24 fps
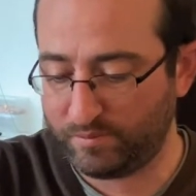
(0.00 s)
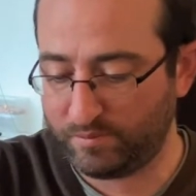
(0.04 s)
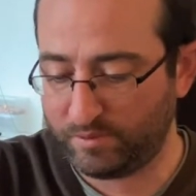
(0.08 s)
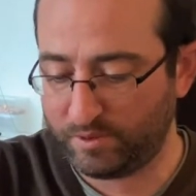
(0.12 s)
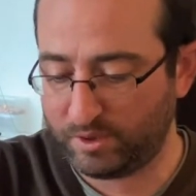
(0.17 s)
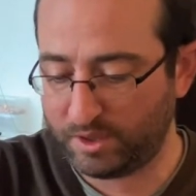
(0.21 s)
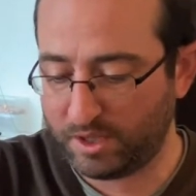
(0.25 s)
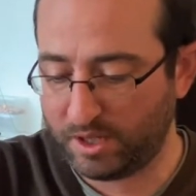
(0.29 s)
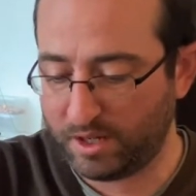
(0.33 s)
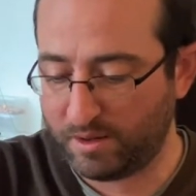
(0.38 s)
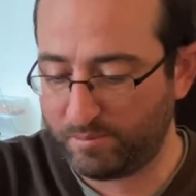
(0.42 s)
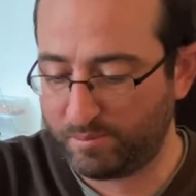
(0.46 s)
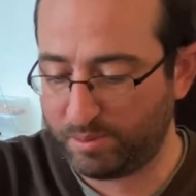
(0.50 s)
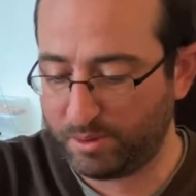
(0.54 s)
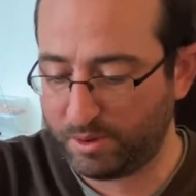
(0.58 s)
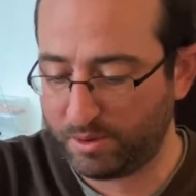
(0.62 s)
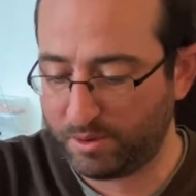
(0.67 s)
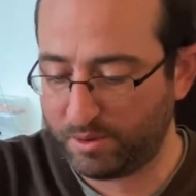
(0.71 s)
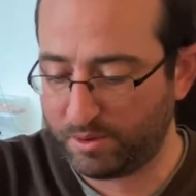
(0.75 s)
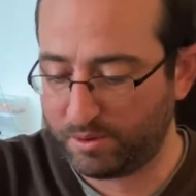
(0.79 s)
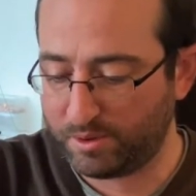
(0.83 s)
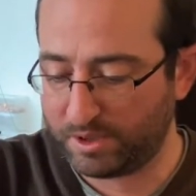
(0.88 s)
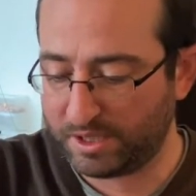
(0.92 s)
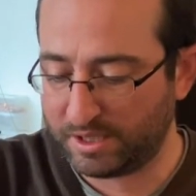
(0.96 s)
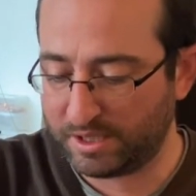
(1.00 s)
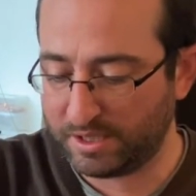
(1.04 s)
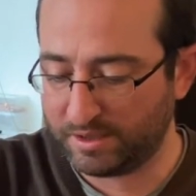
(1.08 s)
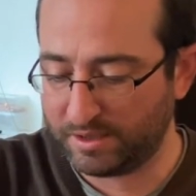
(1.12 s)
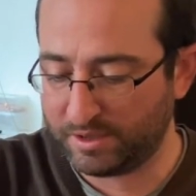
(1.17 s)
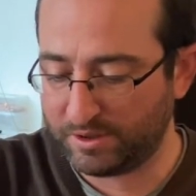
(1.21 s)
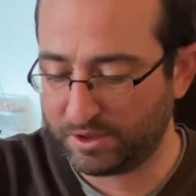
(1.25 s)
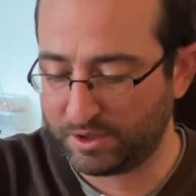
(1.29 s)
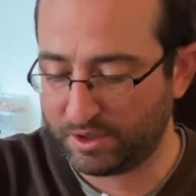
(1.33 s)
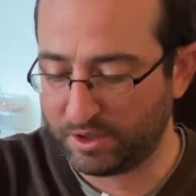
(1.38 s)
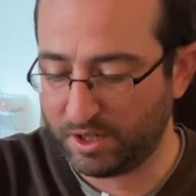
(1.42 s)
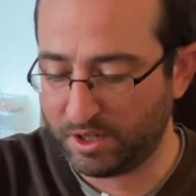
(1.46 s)
compost, and
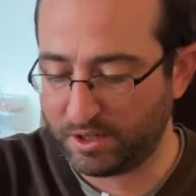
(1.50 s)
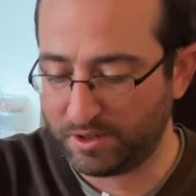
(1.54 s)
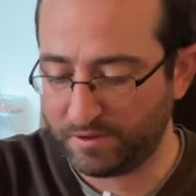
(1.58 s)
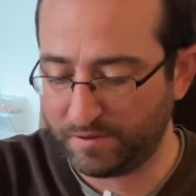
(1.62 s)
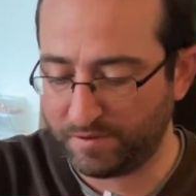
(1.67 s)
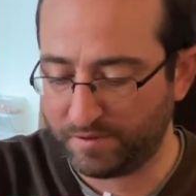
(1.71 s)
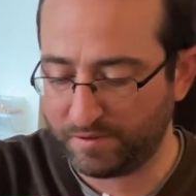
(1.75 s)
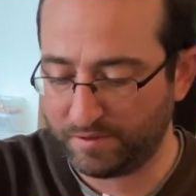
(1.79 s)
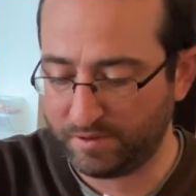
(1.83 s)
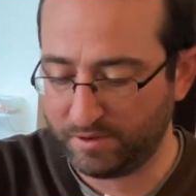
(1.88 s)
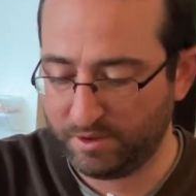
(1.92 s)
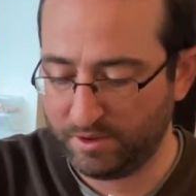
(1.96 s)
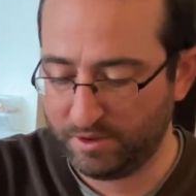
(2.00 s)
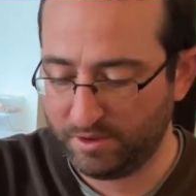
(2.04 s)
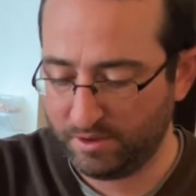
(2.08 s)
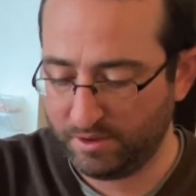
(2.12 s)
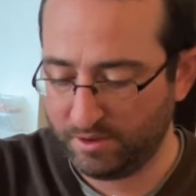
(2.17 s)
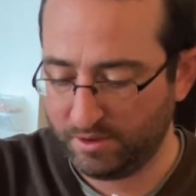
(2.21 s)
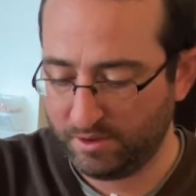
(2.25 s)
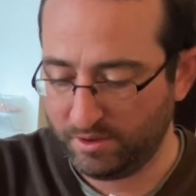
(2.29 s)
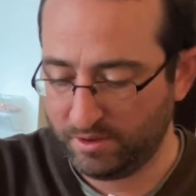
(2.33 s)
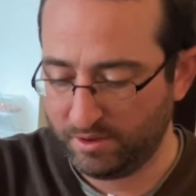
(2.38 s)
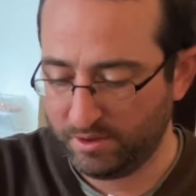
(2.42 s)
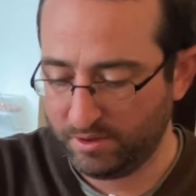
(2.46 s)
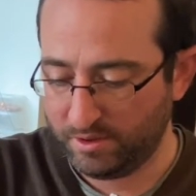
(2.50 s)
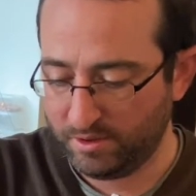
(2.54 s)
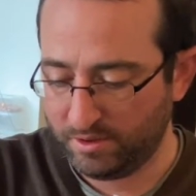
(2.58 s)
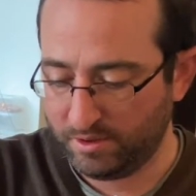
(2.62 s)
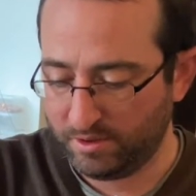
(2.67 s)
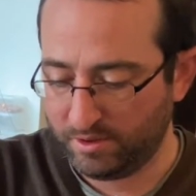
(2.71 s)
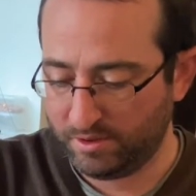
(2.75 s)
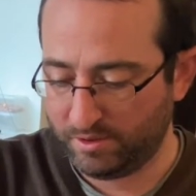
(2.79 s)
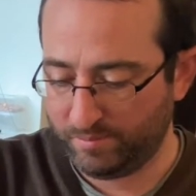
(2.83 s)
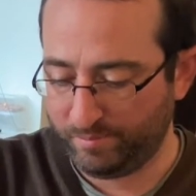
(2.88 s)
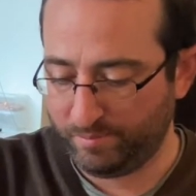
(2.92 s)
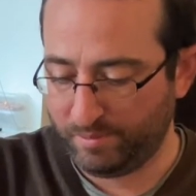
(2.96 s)
there's a lot of
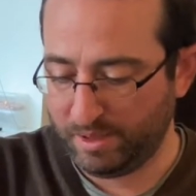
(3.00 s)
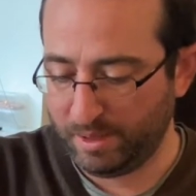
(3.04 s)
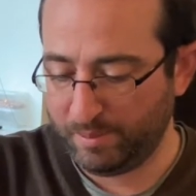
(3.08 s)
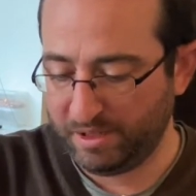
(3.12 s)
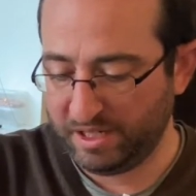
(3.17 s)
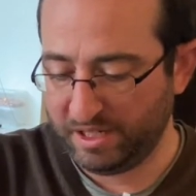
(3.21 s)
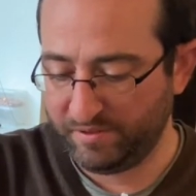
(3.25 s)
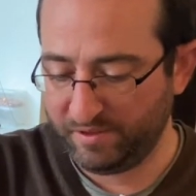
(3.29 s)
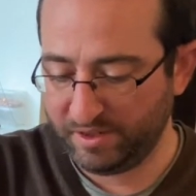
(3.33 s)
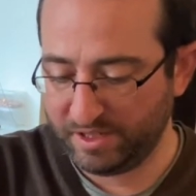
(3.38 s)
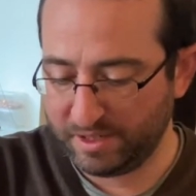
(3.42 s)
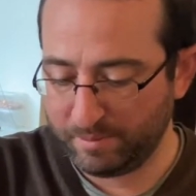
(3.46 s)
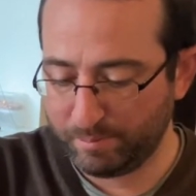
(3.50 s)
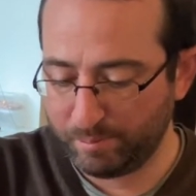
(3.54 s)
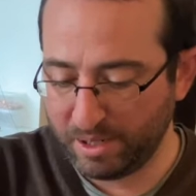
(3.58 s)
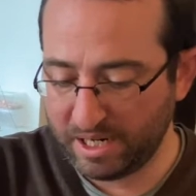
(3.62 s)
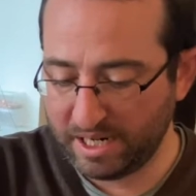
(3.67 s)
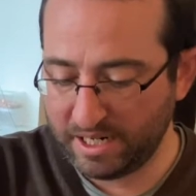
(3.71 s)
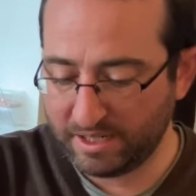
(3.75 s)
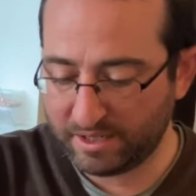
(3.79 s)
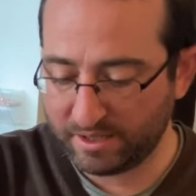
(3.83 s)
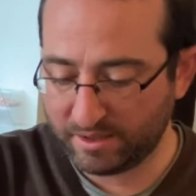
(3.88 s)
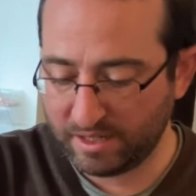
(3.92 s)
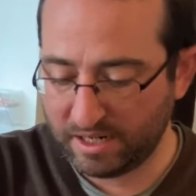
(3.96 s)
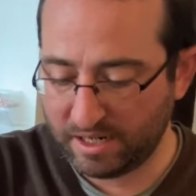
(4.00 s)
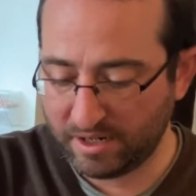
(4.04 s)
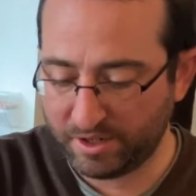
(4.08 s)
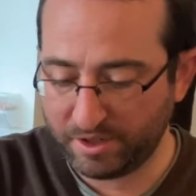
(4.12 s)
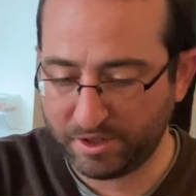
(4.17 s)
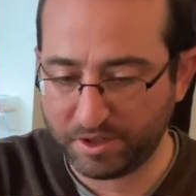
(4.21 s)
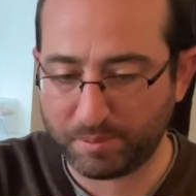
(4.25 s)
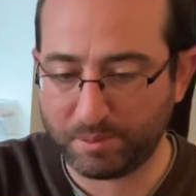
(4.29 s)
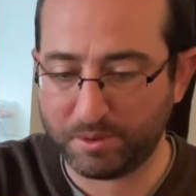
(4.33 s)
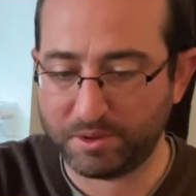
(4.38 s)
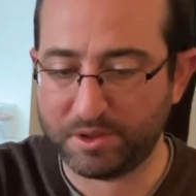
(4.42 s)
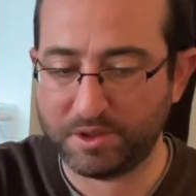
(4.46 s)
maybe even debate on how you're
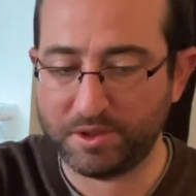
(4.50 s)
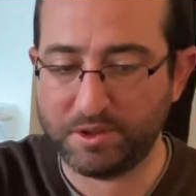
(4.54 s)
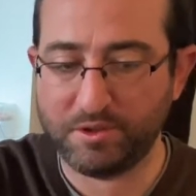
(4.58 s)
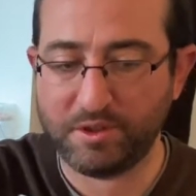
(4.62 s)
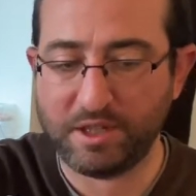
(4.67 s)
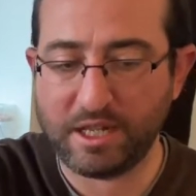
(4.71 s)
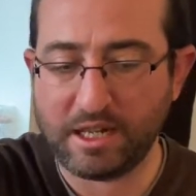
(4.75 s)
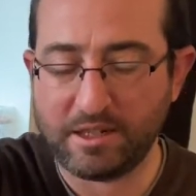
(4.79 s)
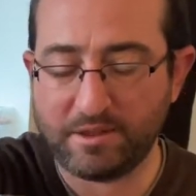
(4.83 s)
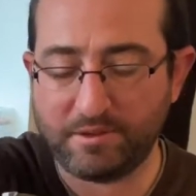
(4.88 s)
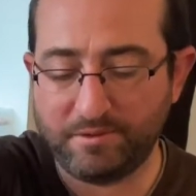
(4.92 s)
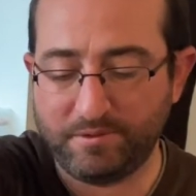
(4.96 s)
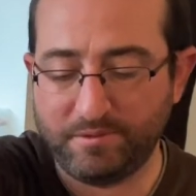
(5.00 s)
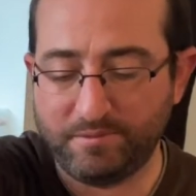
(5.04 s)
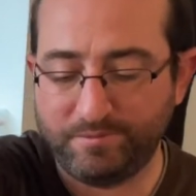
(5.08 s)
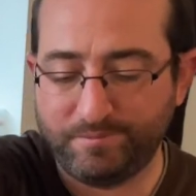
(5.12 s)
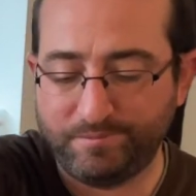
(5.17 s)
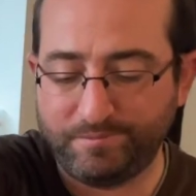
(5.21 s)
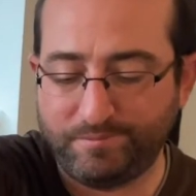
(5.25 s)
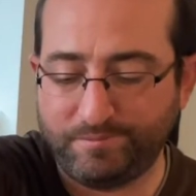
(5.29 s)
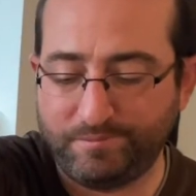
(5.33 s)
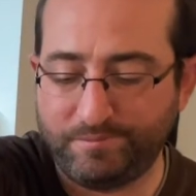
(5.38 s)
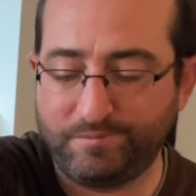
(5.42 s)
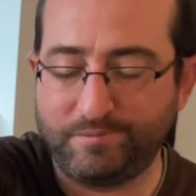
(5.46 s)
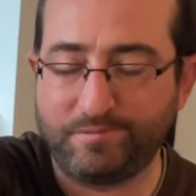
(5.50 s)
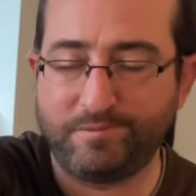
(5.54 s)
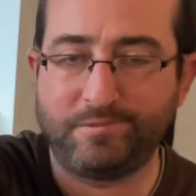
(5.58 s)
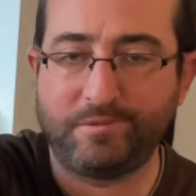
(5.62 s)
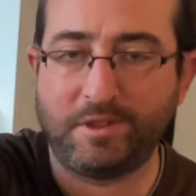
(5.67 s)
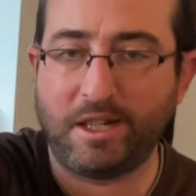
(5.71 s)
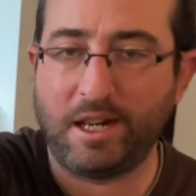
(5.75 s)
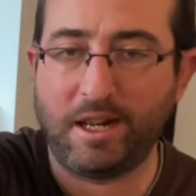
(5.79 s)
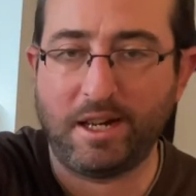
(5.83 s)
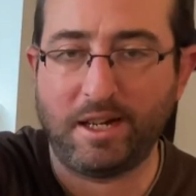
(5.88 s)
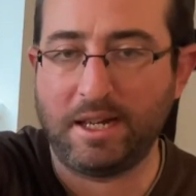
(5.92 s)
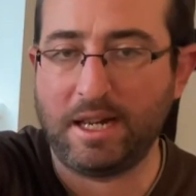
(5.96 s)
supposed to do that.
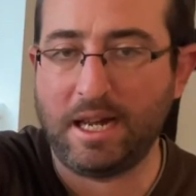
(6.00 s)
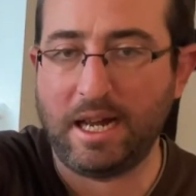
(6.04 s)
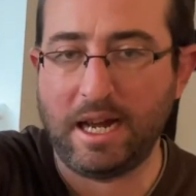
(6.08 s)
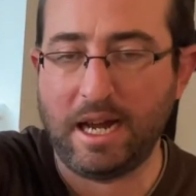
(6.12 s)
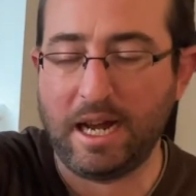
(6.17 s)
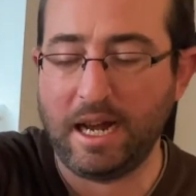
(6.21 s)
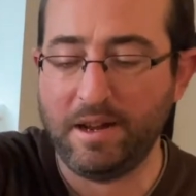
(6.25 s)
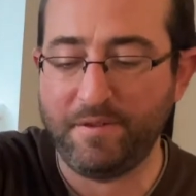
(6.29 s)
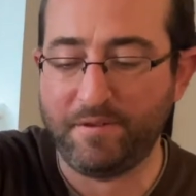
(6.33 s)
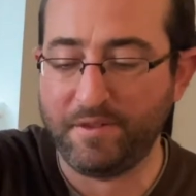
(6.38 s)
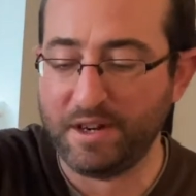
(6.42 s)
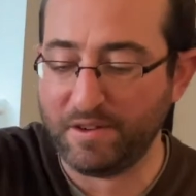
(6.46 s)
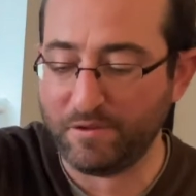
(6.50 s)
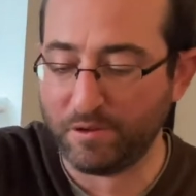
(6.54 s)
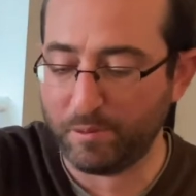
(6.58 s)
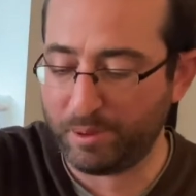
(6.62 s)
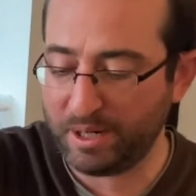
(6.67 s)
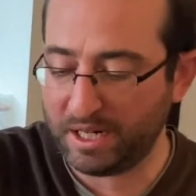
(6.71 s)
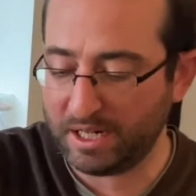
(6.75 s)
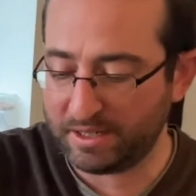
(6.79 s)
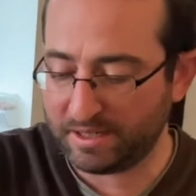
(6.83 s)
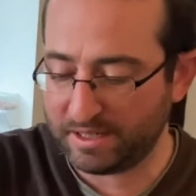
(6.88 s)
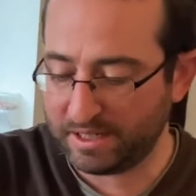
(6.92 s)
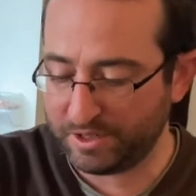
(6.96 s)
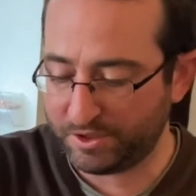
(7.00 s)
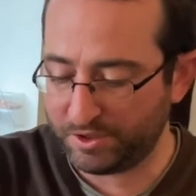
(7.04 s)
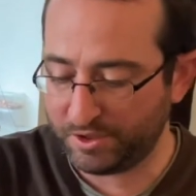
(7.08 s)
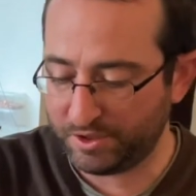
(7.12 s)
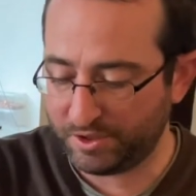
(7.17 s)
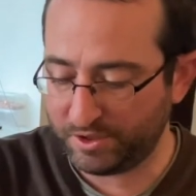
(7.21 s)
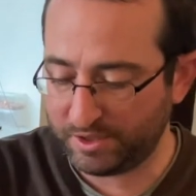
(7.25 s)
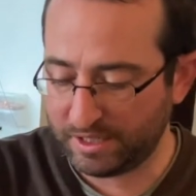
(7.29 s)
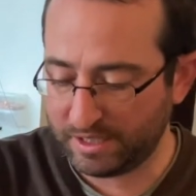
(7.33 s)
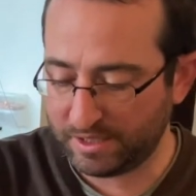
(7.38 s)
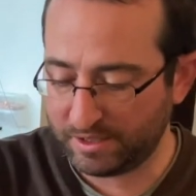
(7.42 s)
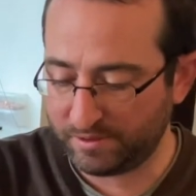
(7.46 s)
I've never paid attention to
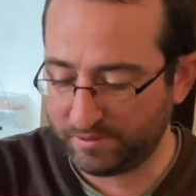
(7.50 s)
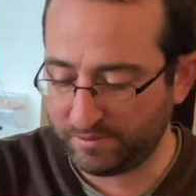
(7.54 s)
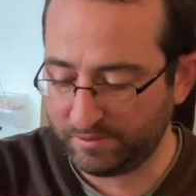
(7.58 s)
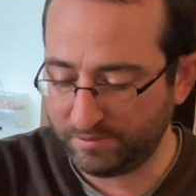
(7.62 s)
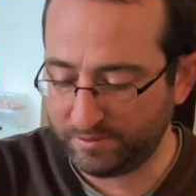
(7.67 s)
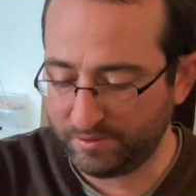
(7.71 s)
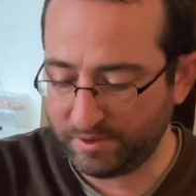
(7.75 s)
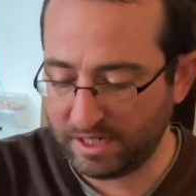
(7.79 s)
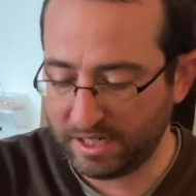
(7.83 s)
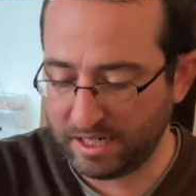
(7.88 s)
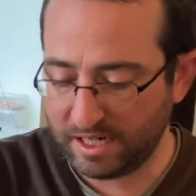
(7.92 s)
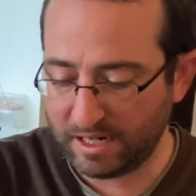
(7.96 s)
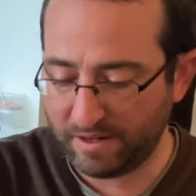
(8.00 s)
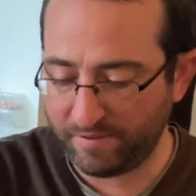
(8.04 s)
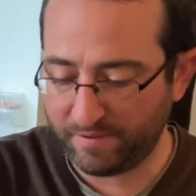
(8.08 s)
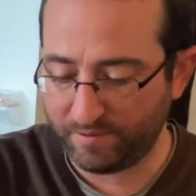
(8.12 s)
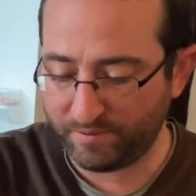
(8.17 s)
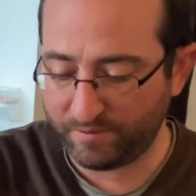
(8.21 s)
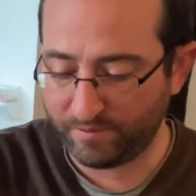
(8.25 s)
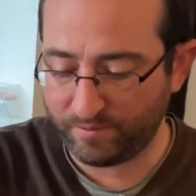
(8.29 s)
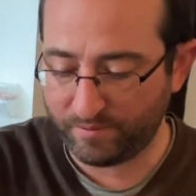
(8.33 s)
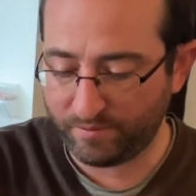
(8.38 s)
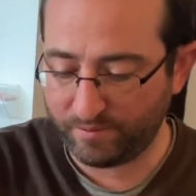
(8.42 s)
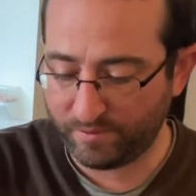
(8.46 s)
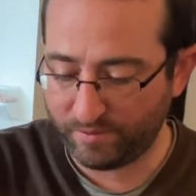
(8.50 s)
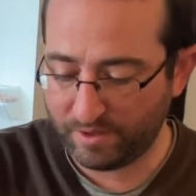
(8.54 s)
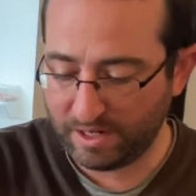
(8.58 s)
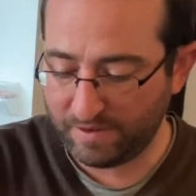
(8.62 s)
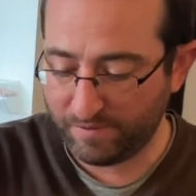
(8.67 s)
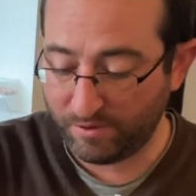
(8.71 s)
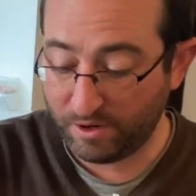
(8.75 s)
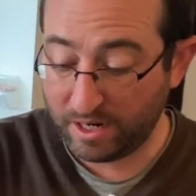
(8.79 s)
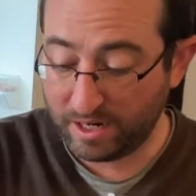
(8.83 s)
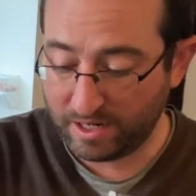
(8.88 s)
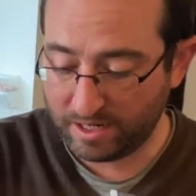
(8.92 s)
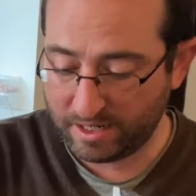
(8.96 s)
that, and I've never
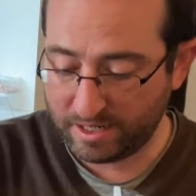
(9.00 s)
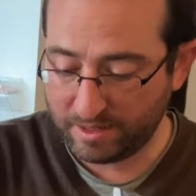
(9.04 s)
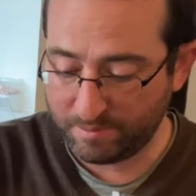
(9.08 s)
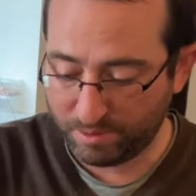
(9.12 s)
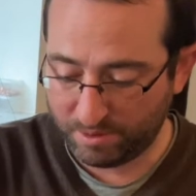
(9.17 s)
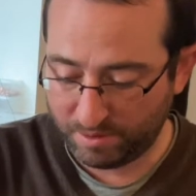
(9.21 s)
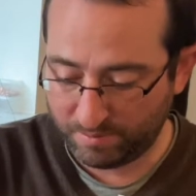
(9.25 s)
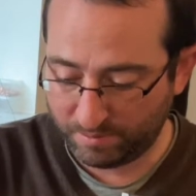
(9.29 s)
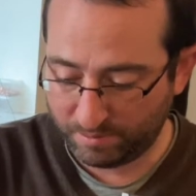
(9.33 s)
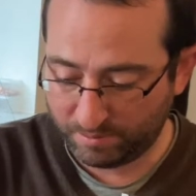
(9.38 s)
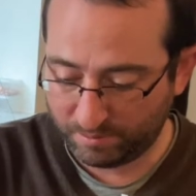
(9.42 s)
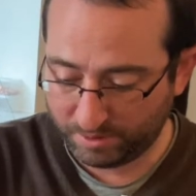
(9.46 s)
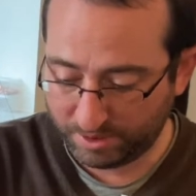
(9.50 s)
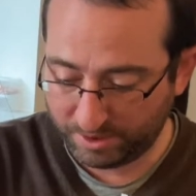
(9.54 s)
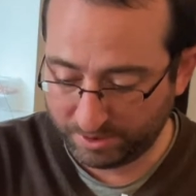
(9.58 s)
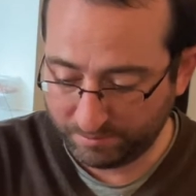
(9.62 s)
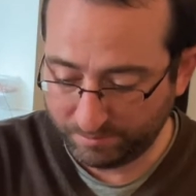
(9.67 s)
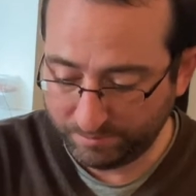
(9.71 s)
had any problems,